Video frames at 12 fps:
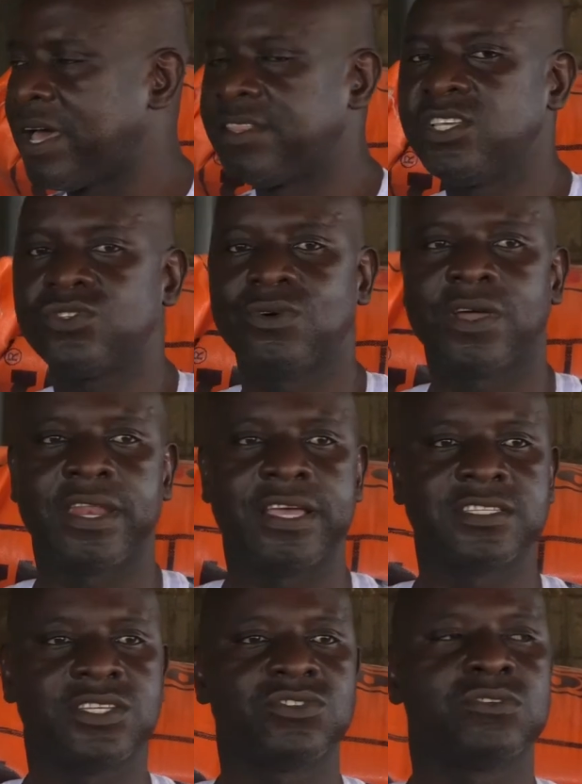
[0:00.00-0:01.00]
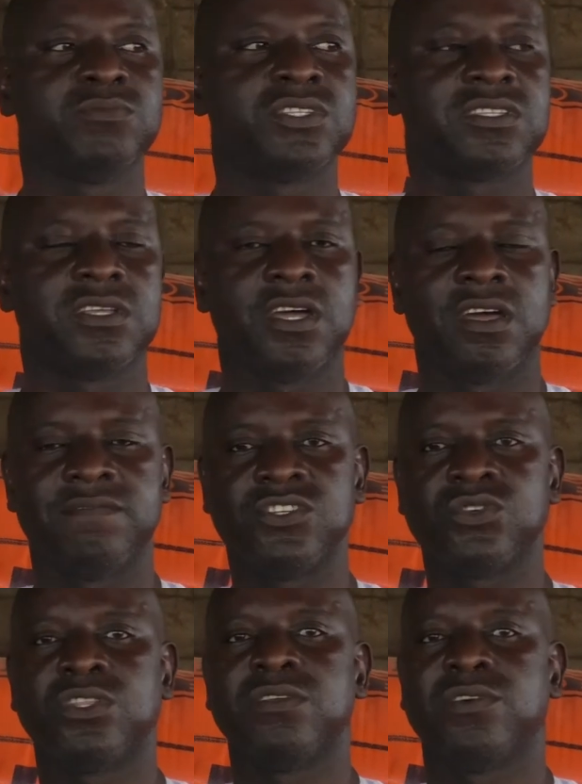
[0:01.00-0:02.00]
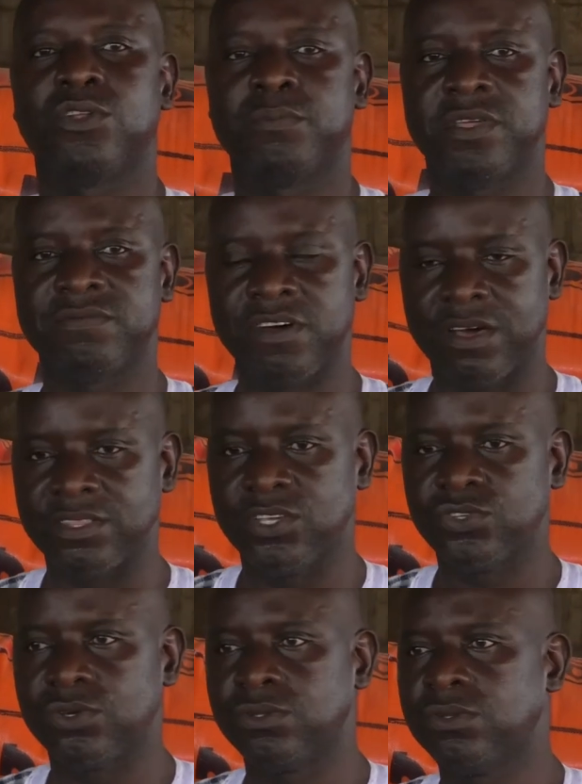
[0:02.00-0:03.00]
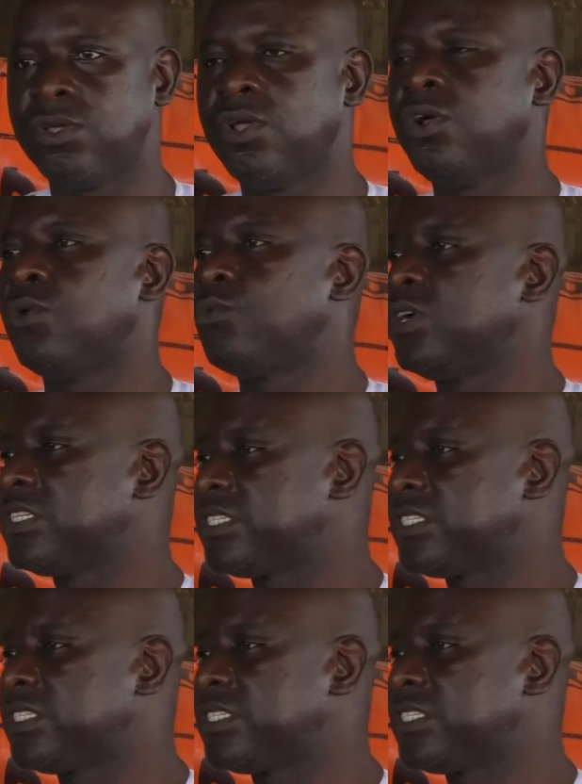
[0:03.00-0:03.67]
and his organization, Vision Development Foundation, we